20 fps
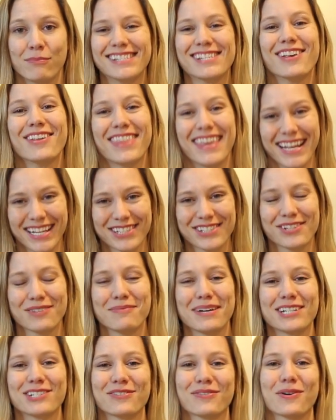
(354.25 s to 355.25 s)
So thanks so
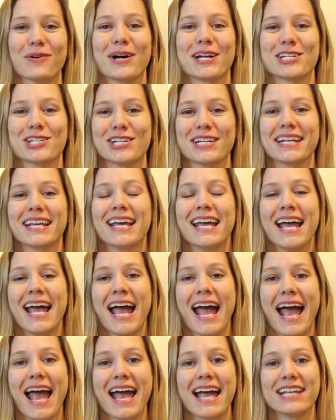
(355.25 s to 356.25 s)
much for watching,
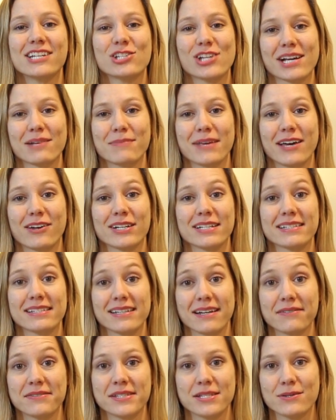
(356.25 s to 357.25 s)
and check me out at
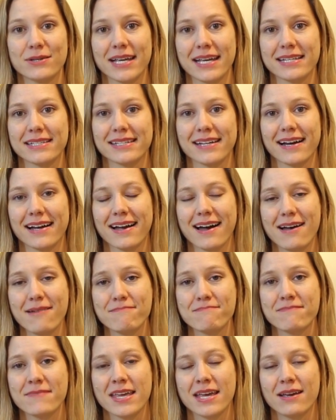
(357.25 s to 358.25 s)

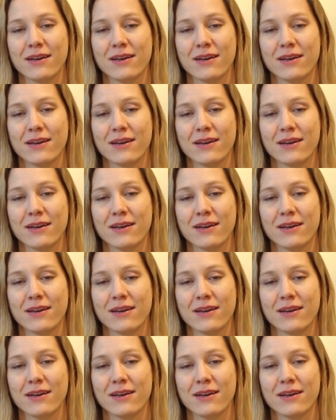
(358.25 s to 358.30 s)
stuffedsuitcase.com,